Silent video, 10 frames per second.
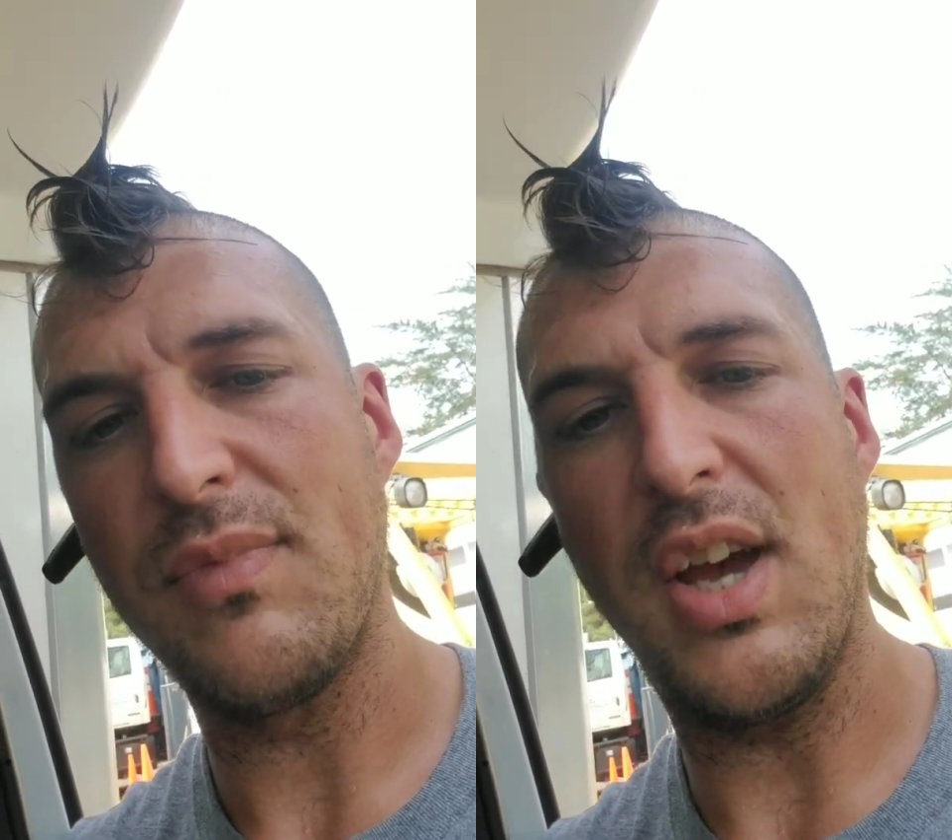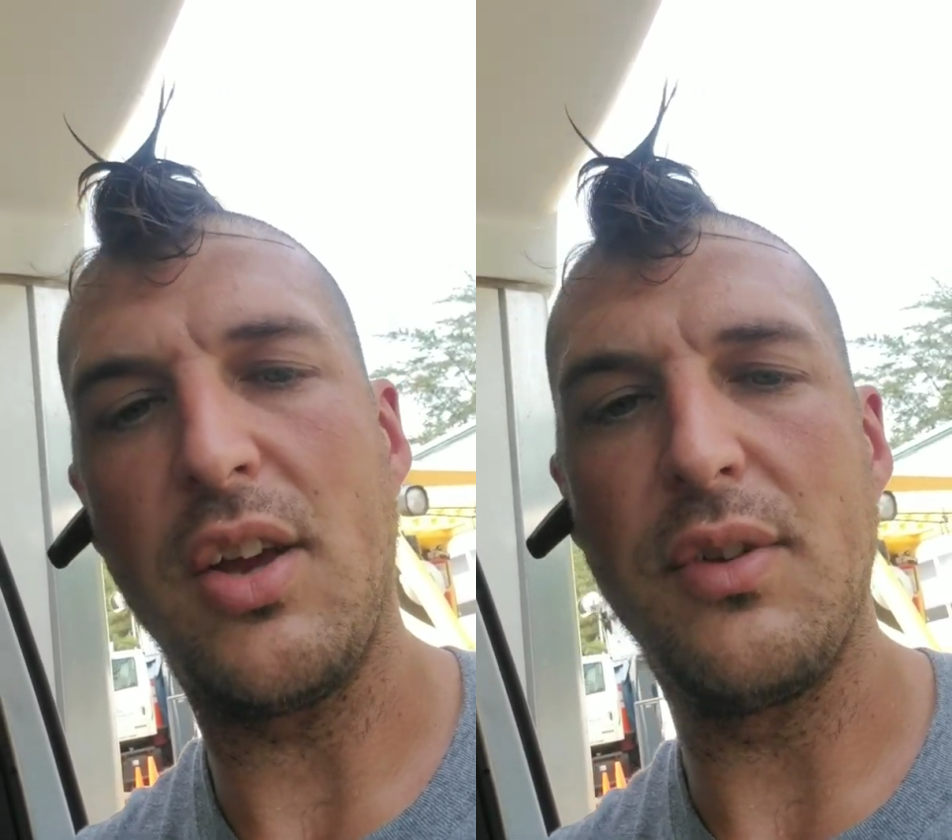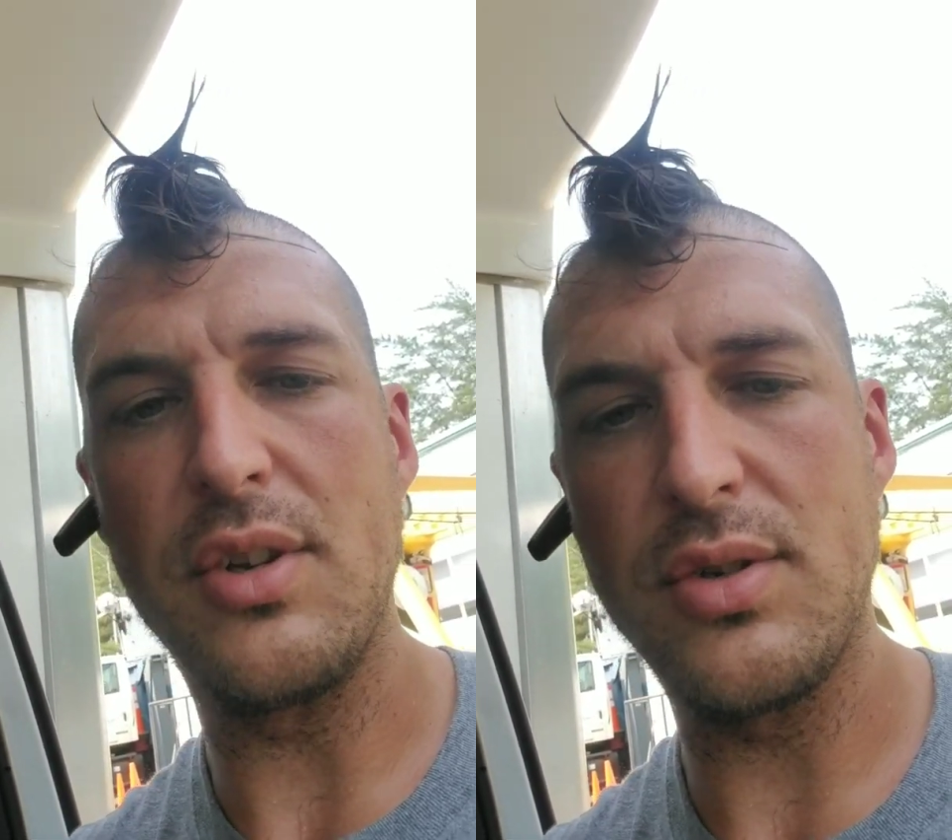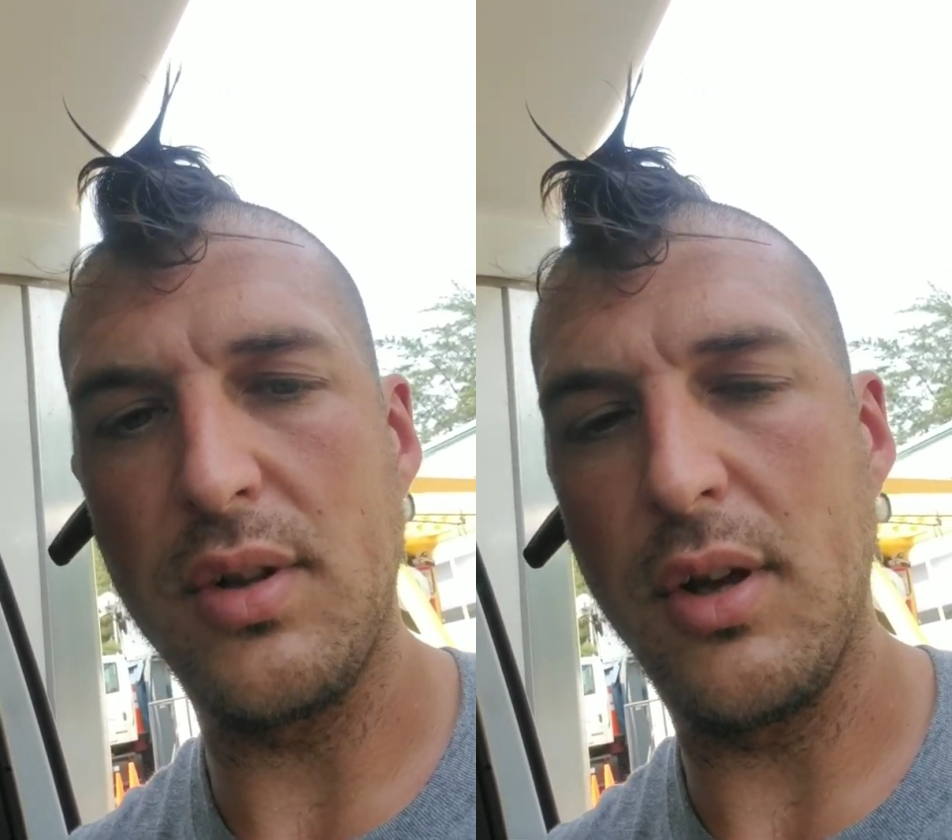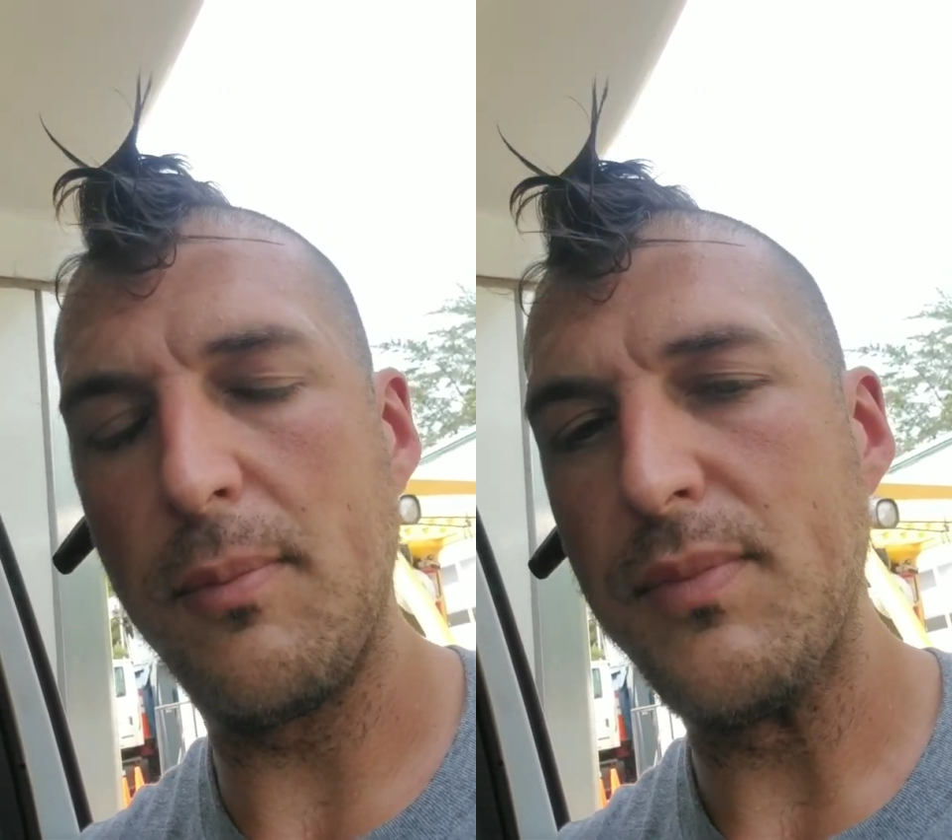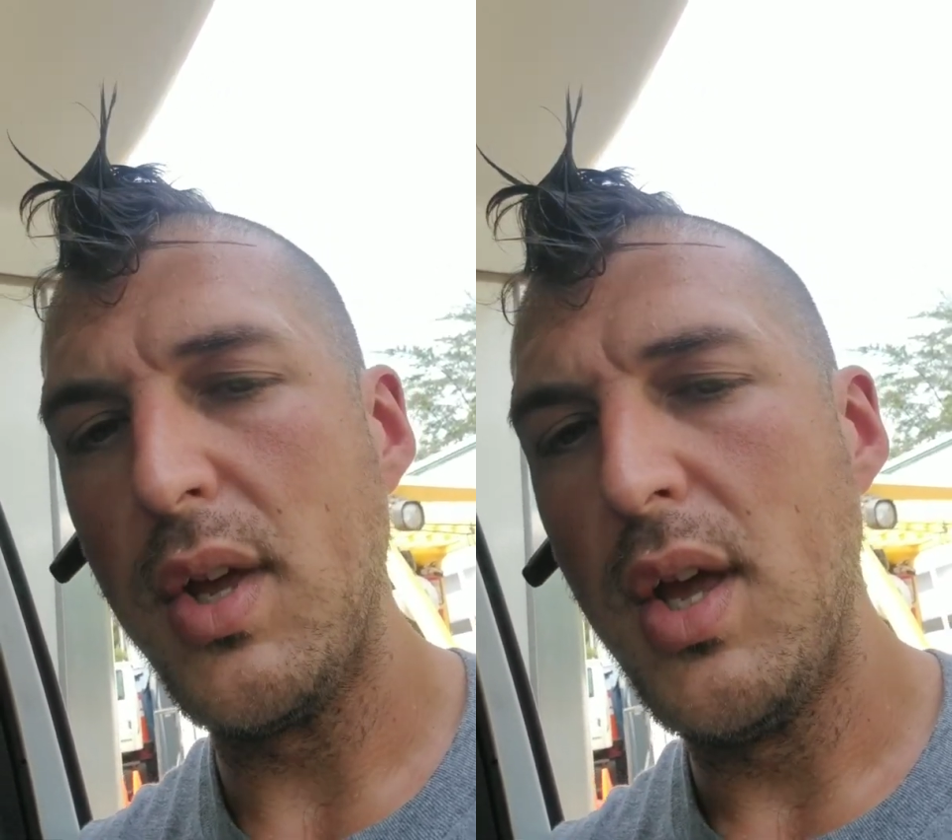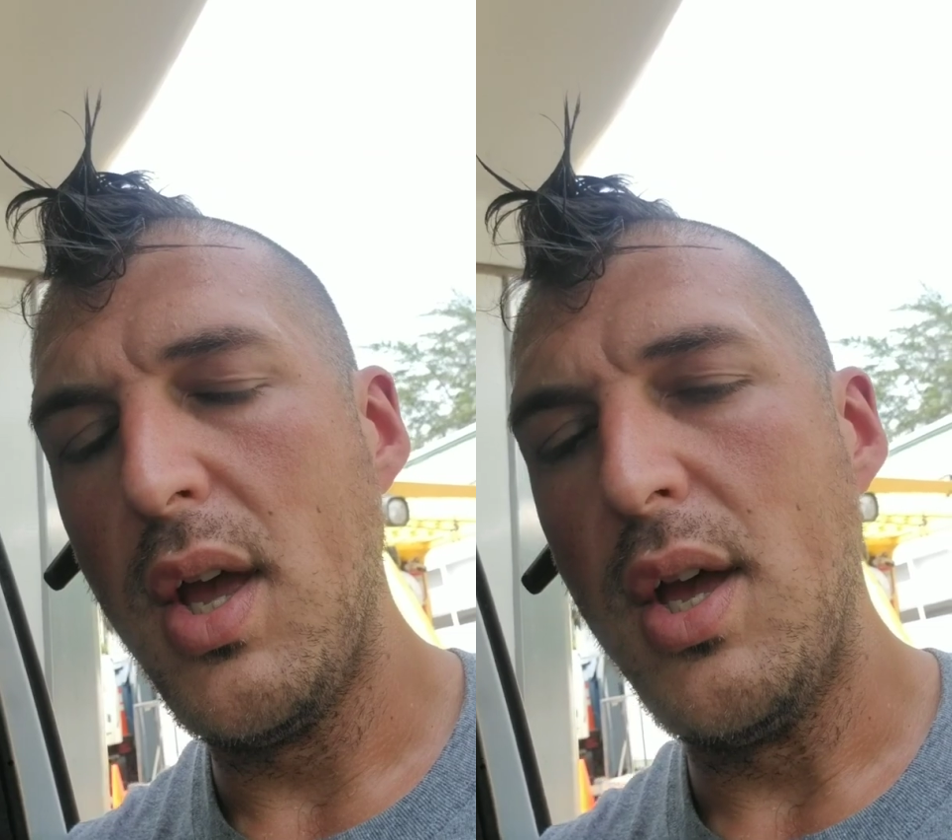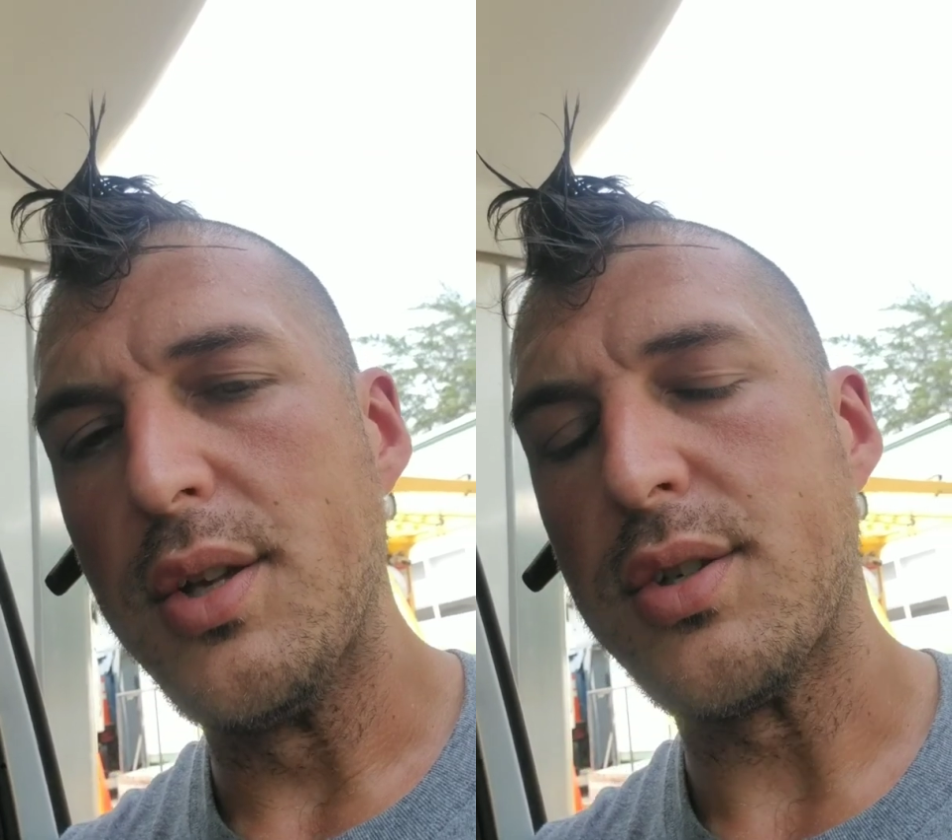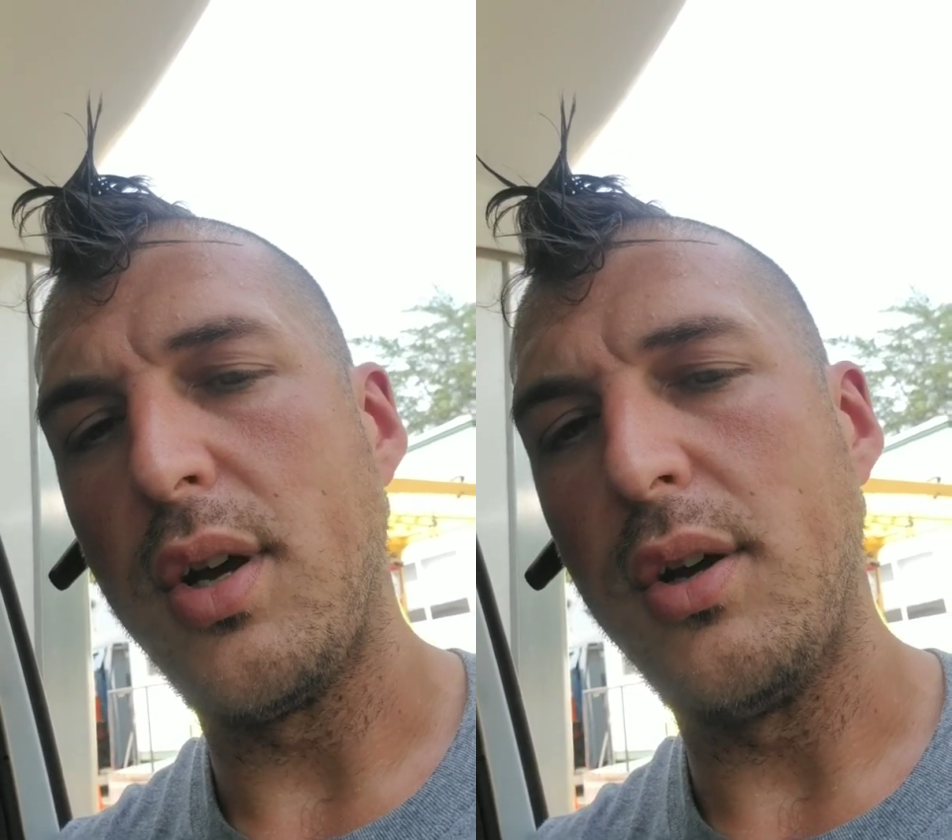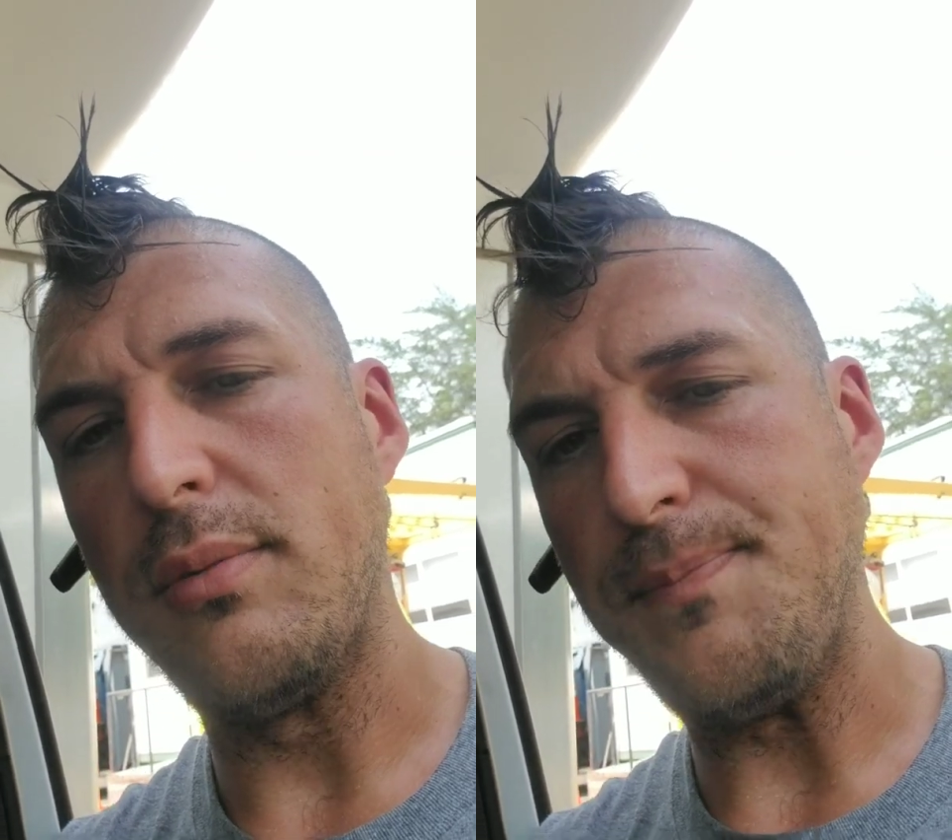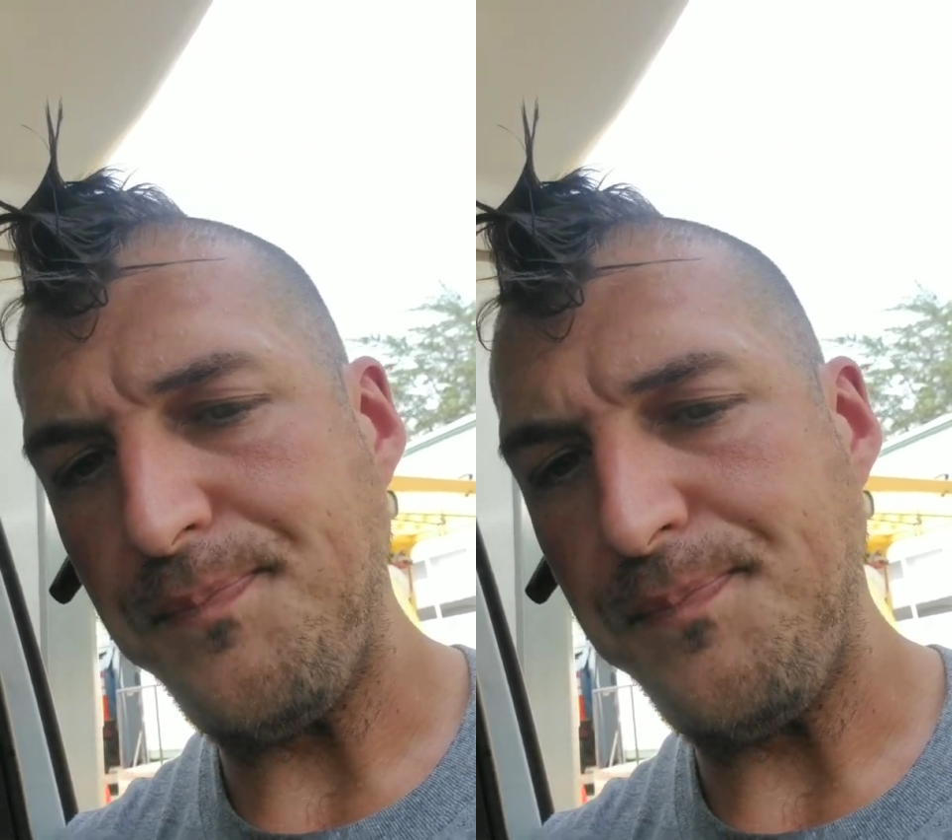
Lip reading: calculated soot load. So